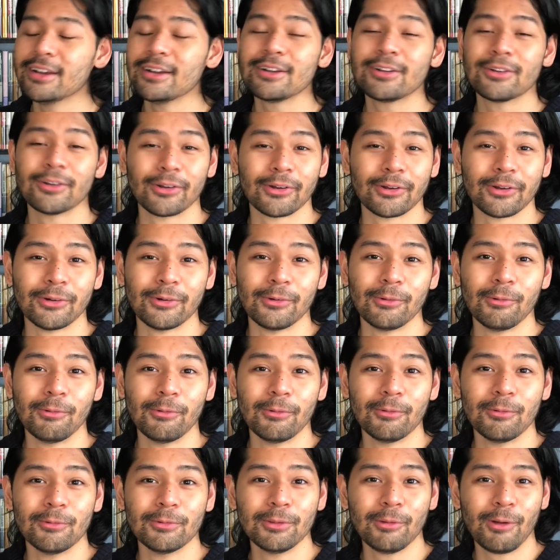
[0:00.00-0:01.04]
girl,
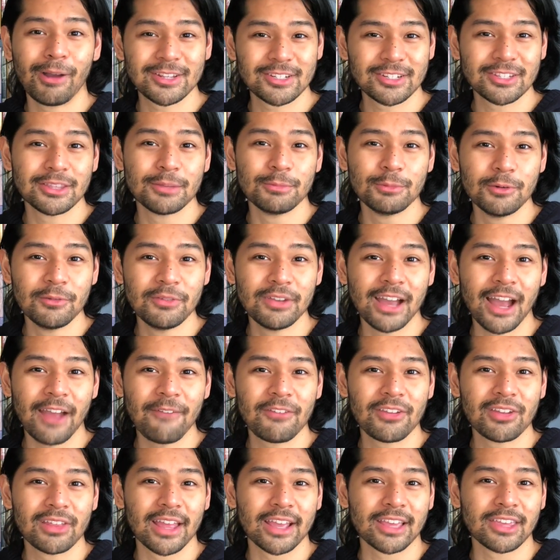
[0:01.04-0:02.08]
watching the movie, I
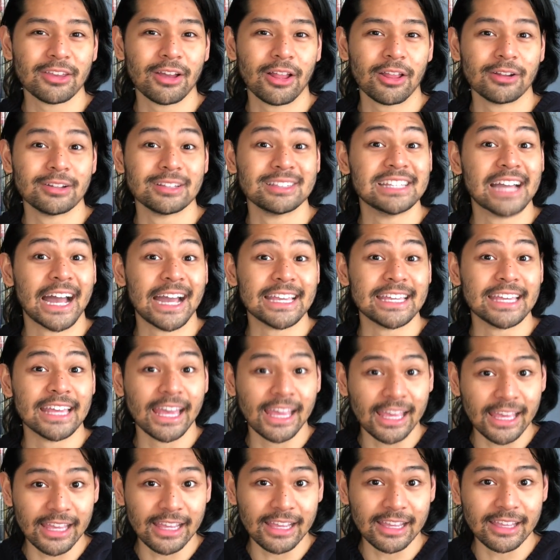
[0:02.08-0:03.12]
feel like y'all are
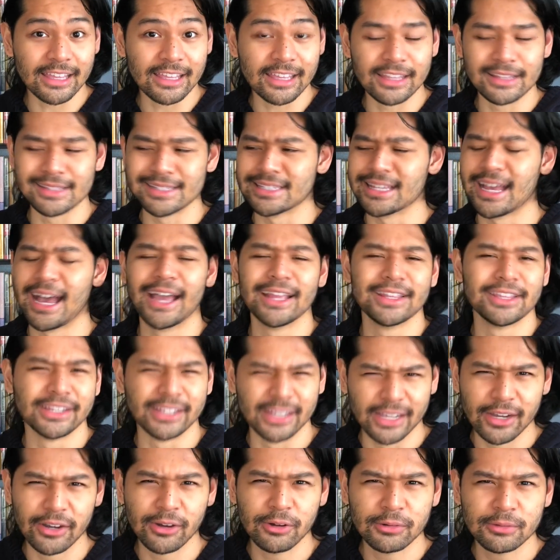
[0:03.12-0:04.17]
dying inside, you
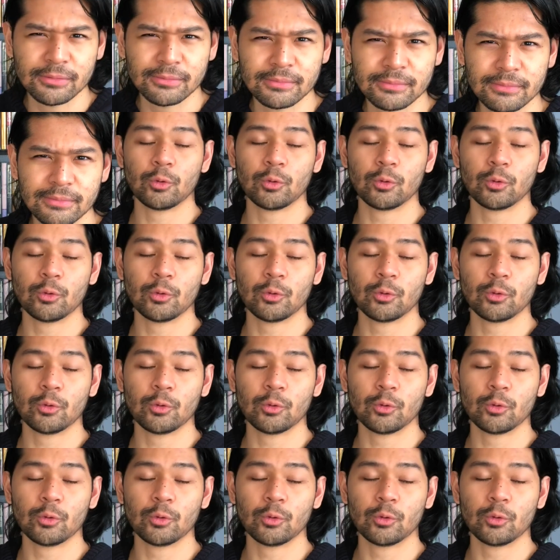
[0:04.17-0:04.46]
know?